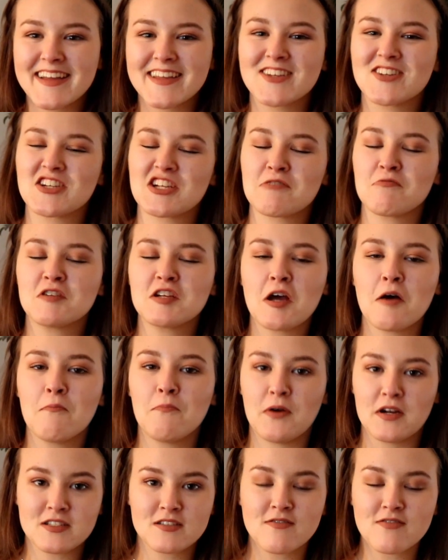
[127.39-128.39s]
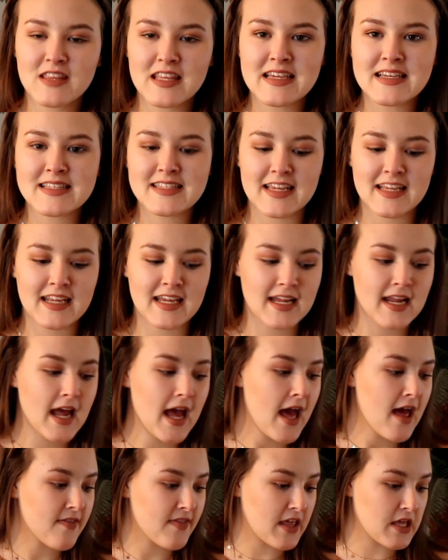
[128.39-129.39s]
you just put a bunch of things in
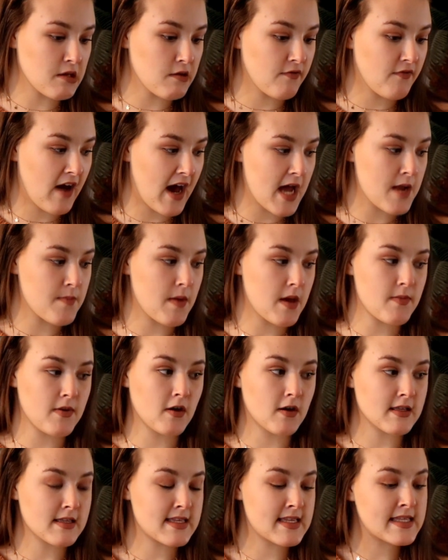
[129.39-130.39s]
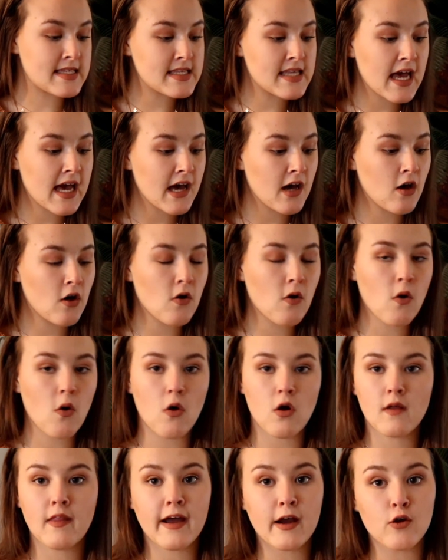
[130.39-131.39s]
it that you find maybe on sale
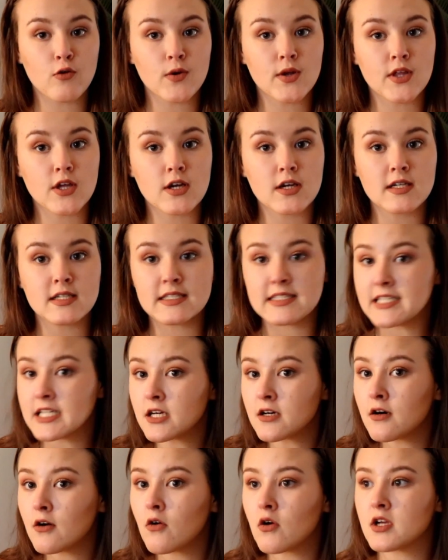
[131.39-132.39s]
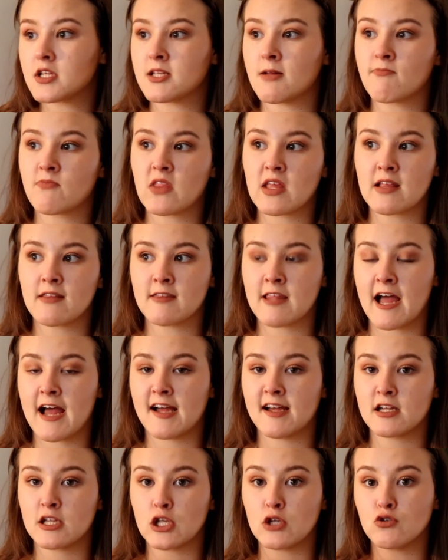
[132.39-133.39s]
or like a really good deal or something
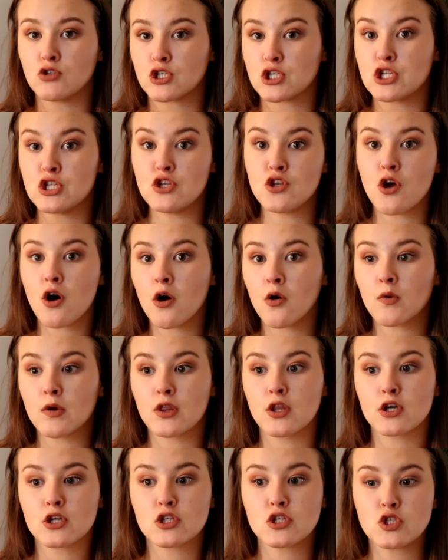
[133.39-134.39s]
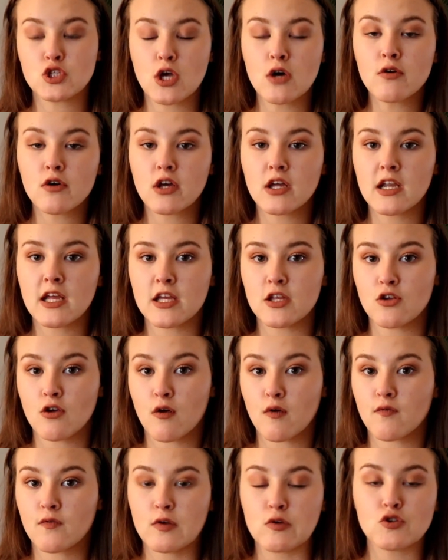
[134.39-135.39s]
that you just know would look so good in
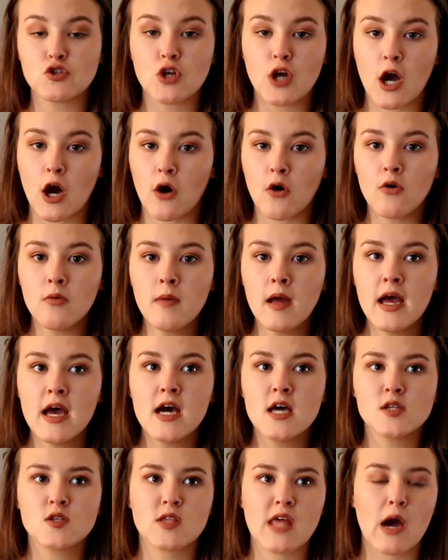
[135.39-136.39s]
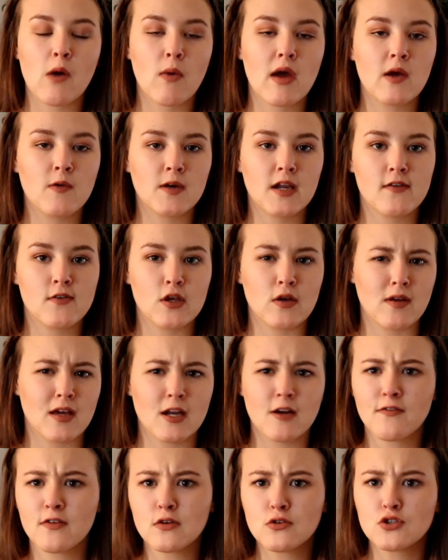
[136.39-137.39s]
your future home so that way whenever you
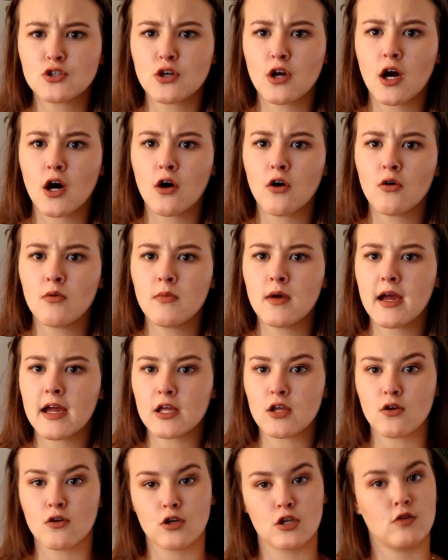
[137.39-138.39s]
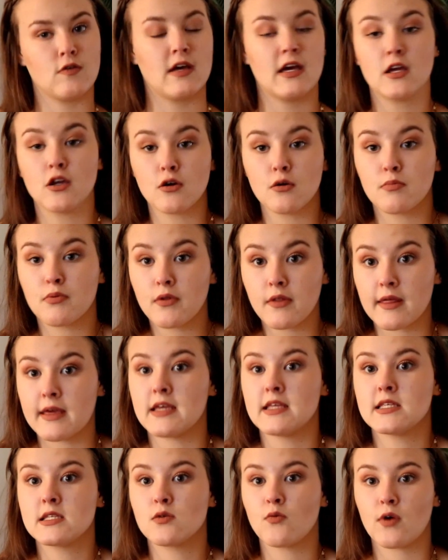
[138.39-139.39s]
get a future home and or you get your
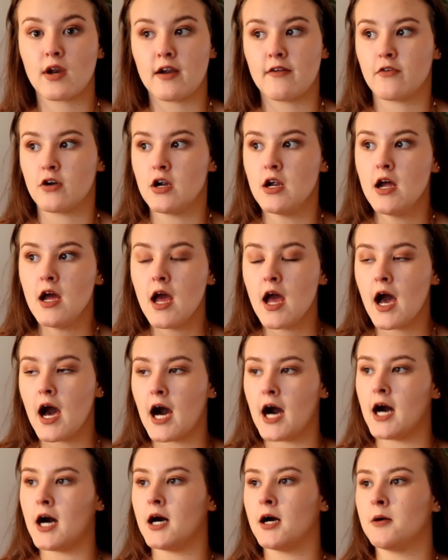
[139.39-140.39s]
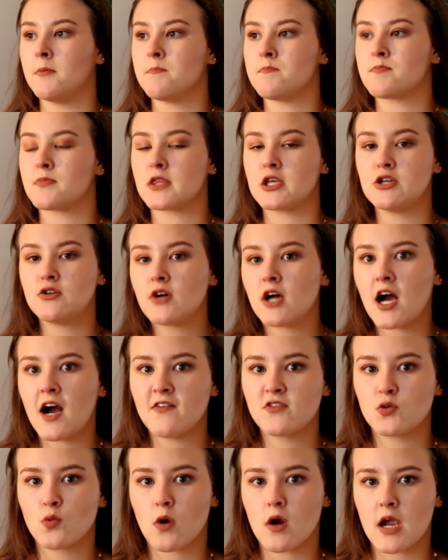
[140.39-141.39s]
place whatever um, you don't
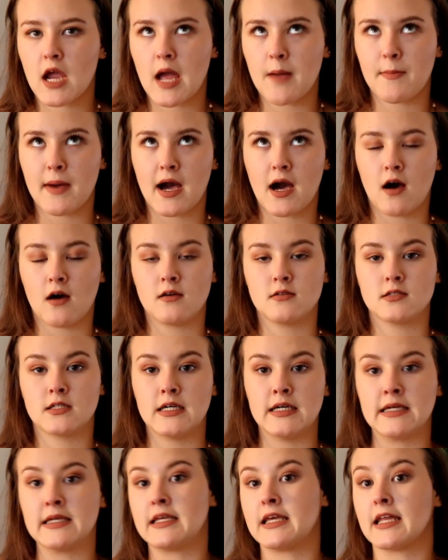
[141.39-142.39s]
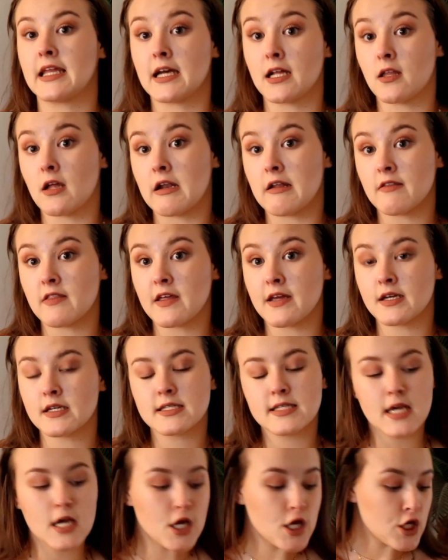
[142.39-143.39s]
have to worry about getting a lot of
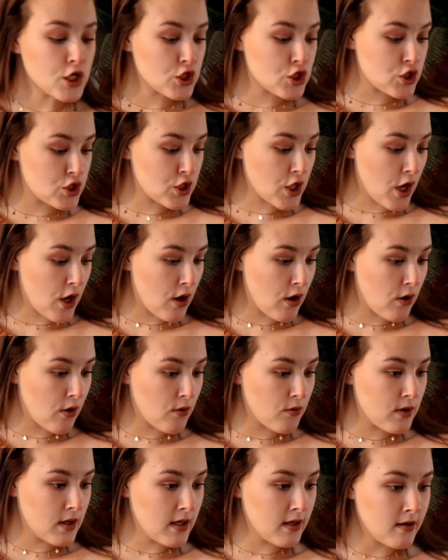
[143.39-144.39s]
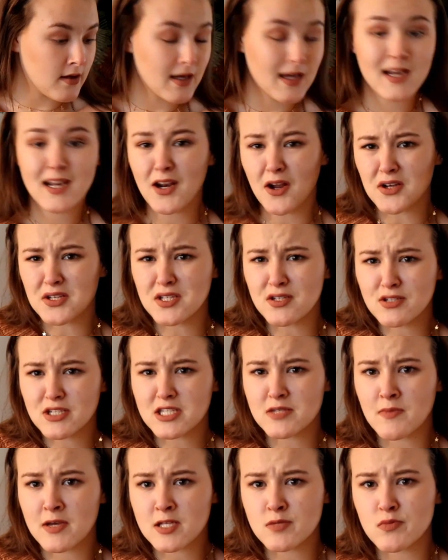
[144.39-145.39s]
things so and it also
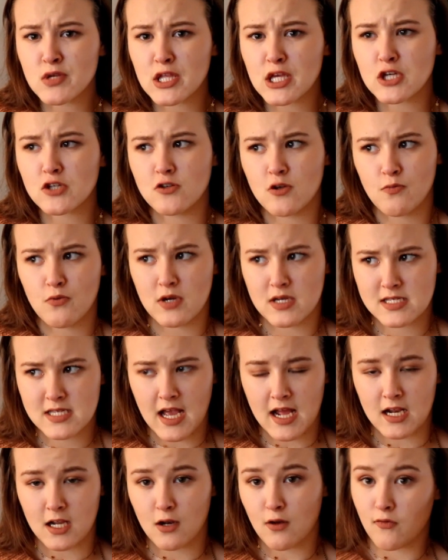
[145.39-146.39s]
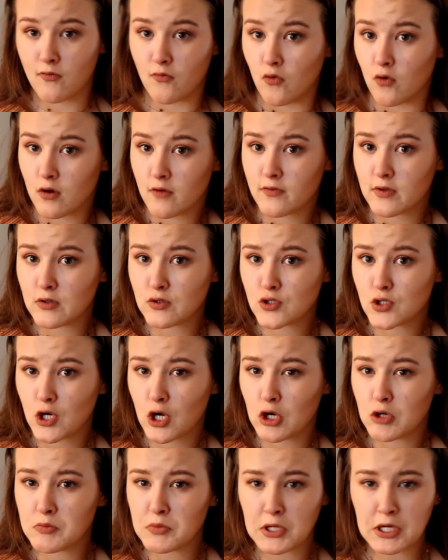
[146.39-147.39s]
just makes me like super excited for a future
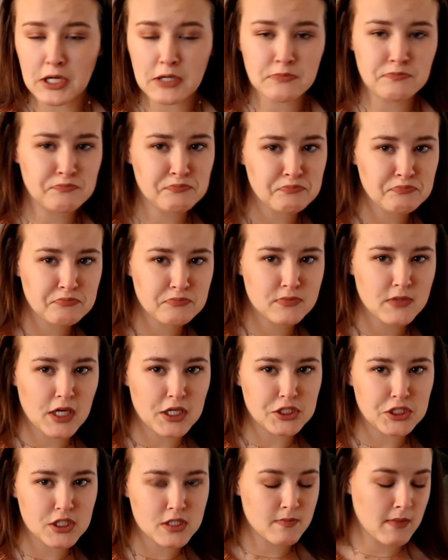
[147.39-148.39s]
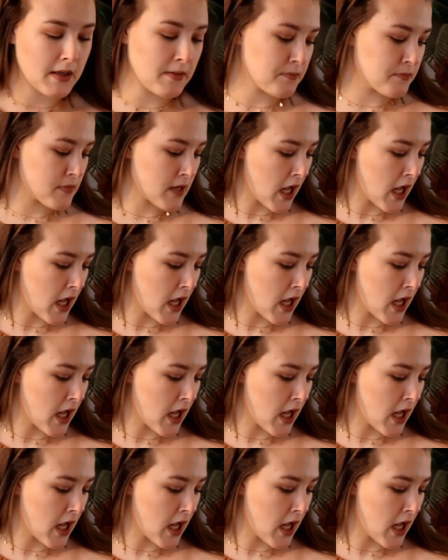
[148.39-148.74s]
home you know that's just me